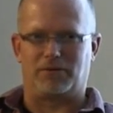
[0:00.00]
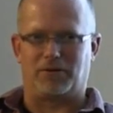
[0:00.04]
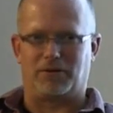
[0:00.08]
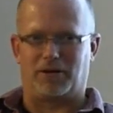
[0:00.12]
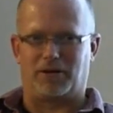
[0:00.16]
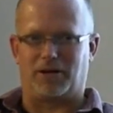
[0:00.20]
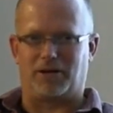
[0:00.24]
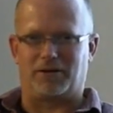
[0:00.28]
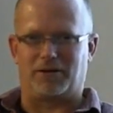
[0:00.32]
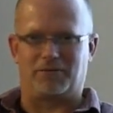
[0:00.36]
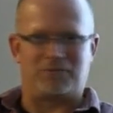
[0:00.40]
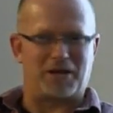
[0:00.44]

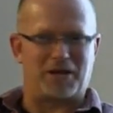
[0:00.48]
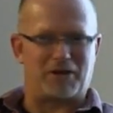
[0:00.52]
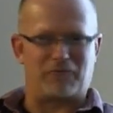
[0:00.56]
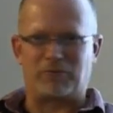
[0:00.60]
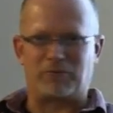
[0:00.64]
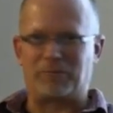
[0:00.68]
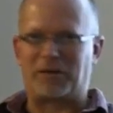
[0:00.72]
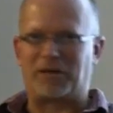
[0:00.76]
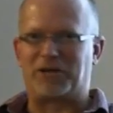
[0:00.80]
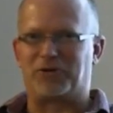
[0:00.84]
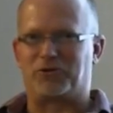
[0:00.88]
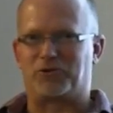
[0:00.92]
and
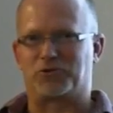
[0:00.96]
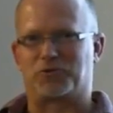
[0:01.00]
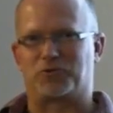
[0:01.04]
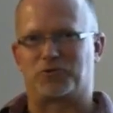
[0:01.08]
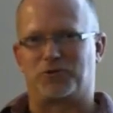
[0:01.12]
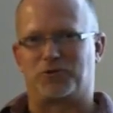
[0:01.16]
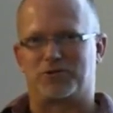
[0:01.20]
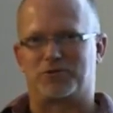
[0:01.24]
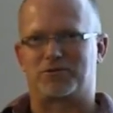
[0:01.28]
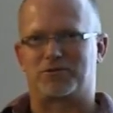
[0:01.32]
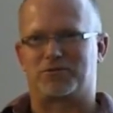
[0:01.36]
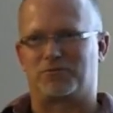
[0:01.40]
everybody knows
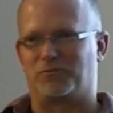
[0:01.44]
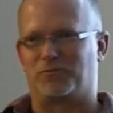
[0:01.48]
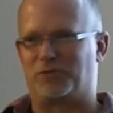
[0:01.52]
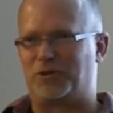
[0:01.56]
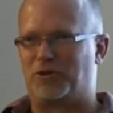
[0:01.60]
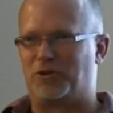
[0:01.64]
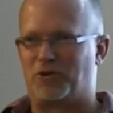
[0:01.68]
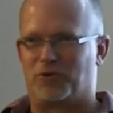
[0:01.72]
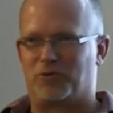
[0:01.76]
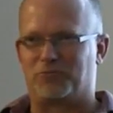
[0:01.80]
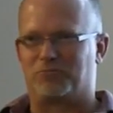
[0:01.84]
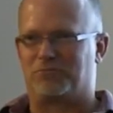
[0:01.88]
with this we
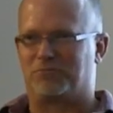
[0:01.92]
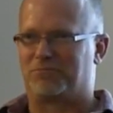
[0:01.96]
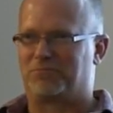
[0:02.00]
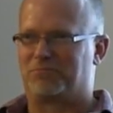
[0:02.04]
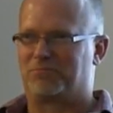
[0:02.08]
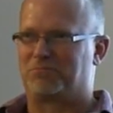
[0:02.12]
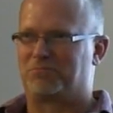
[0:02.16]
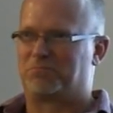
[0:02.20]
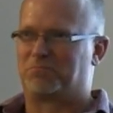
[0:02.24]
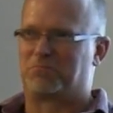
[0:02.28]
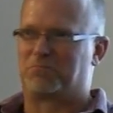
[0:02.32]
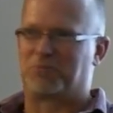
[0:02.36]
don't
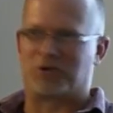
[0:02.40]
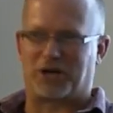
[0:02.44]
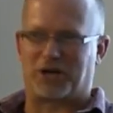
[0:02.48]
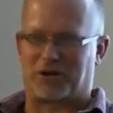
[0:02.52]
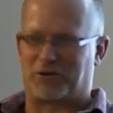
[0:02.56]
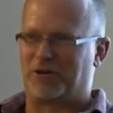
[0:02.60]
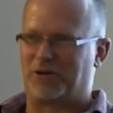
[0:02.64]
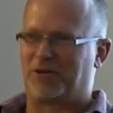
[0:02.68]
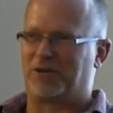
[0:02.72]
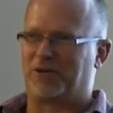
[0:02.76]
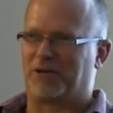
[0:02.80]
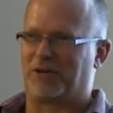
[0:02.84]
put
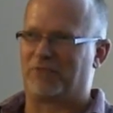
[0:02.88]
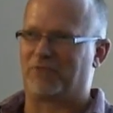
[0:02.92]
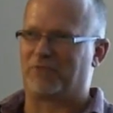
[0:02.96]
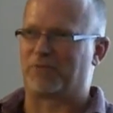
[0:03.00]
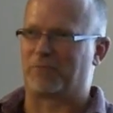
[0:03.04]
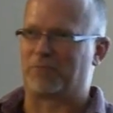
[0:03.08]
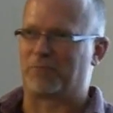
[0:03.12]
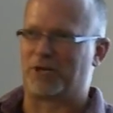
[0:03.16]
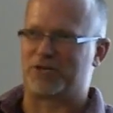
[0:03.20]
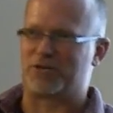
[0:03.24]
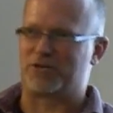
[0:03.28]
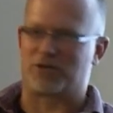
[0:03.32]
out any
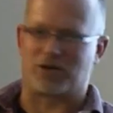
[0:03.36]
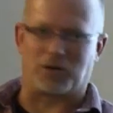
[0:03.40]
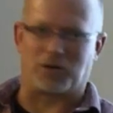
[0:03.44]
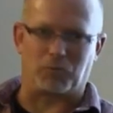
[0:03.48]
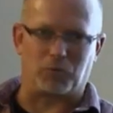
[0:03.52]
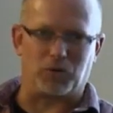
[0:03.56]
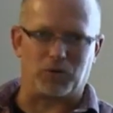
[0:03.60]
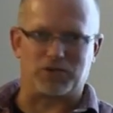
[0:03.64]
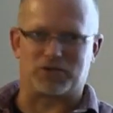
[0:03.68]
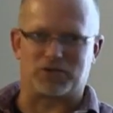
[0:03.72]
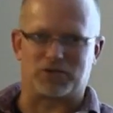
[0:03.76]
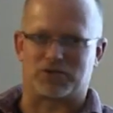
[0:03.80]
information on
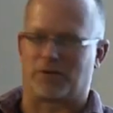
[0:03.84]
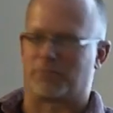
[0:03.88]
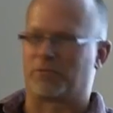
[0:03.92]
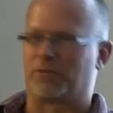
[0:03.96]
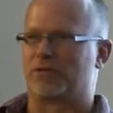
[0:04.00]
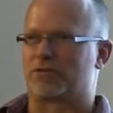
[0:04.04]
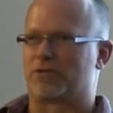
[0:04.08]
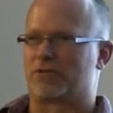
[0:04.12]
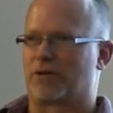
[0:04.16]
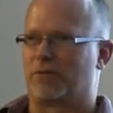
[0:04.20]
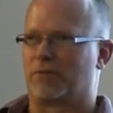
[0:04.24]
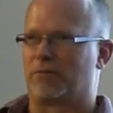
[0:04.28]
when
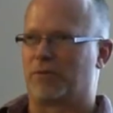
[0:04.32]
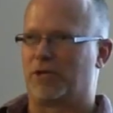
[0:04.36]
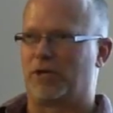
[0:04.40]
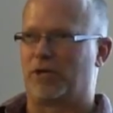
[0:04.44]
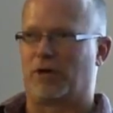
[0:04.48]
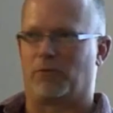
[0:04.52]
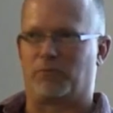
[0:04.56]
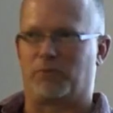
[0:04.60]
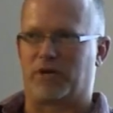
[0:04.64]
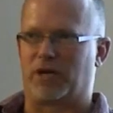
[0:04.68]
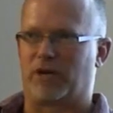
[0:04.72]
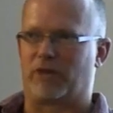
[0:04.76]
something's going to be
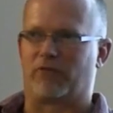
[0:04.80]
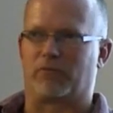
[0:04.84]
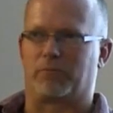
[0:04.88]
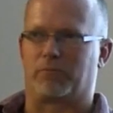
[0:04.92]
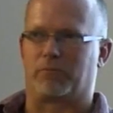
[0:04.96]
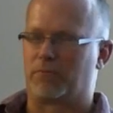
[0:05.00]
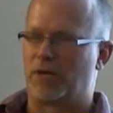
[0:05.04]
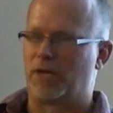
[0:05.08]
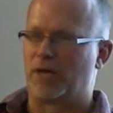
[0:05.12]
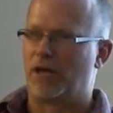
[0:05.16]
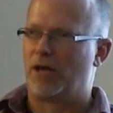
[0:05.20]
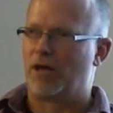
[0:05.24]
done. We never
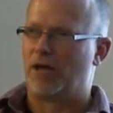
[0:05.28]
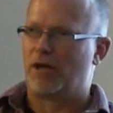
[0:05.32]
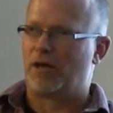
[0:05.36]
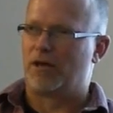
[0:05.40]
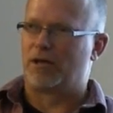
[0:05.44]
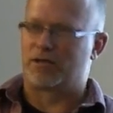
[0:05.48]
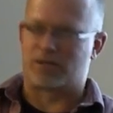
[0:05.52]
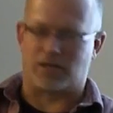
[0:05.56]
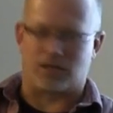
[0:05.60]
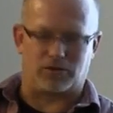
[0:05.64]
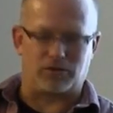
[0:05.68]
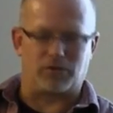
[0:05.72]

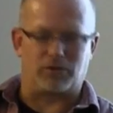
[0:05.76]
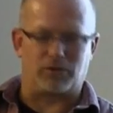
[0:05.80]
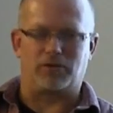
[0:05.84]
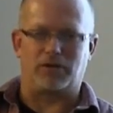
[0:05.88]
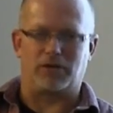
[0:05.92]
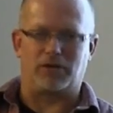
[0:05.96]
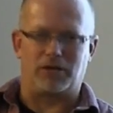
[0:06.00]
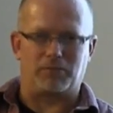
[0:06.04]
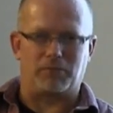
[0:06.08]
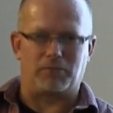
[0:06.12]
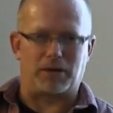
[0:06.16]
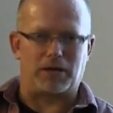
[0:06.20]
tell you
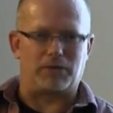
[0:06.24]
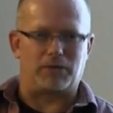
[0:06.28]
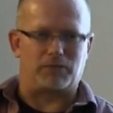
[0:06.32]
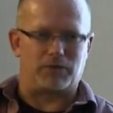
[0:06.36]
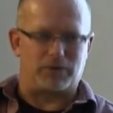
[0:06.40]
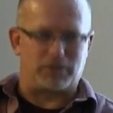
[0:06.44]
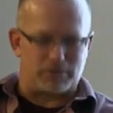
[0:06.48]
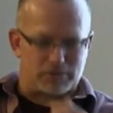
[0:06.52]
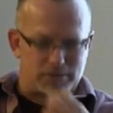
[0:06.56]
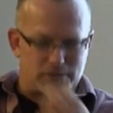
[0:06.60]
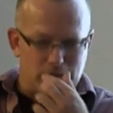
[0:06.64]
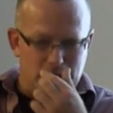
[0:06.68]
anybody
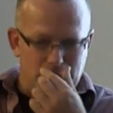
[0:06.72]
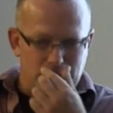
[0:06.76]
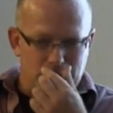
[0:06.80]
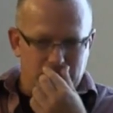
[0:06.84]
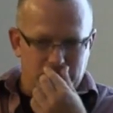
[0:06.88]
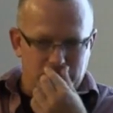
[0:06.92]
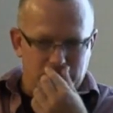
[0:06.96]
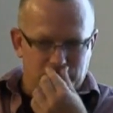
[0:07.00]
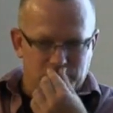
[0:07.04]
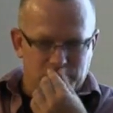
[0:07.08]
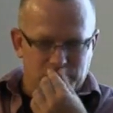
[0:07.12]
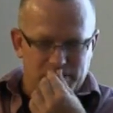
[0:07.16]
when there's going to
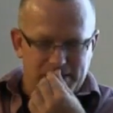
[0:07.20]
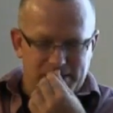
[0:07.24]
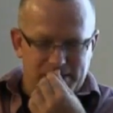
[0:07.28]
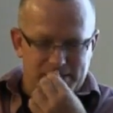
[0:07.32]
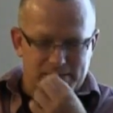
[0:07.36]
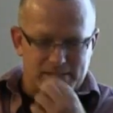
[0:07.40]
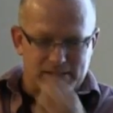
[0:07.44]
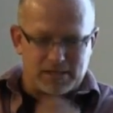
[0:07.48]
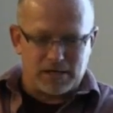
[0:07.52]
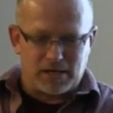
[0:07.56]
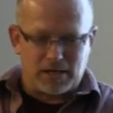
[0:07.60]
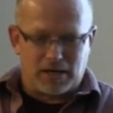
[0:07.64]
be a
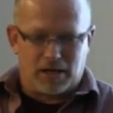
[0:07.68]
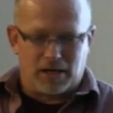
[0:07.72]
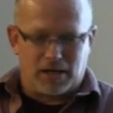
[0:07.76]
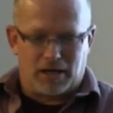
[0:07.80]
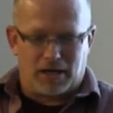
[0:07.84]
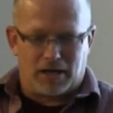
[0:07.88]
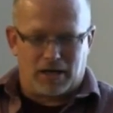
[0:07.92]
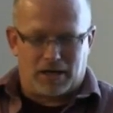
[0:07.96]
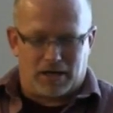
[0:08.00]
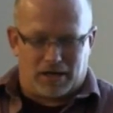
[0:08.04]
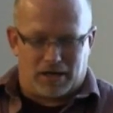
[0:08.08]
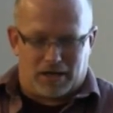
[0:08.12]
release.
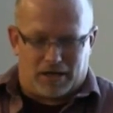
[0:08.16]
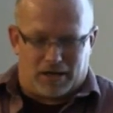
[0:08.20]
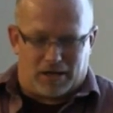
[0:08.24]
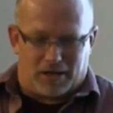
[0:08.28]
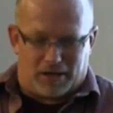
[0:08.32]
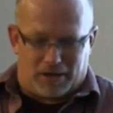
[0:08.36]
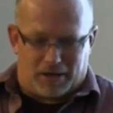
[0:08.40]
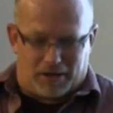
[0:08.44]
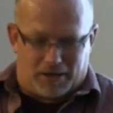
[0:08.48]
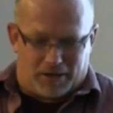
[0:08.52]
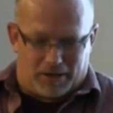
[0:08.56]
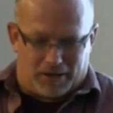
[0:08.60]

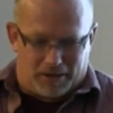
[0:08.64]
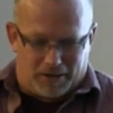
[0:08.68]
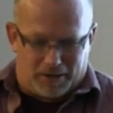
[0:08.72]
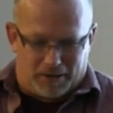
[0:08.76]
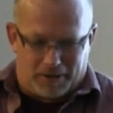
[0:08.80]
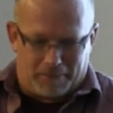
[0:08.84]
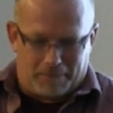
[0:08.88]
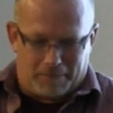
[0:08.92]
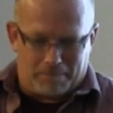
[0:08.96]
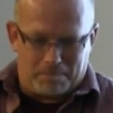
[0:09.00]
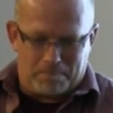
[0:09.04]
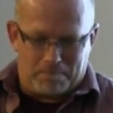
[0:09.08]

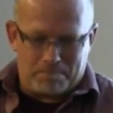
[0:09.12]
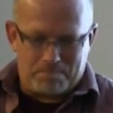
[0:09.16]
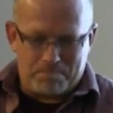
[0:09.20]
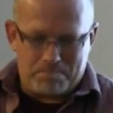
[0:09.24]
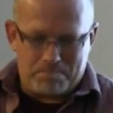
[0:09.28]
Um,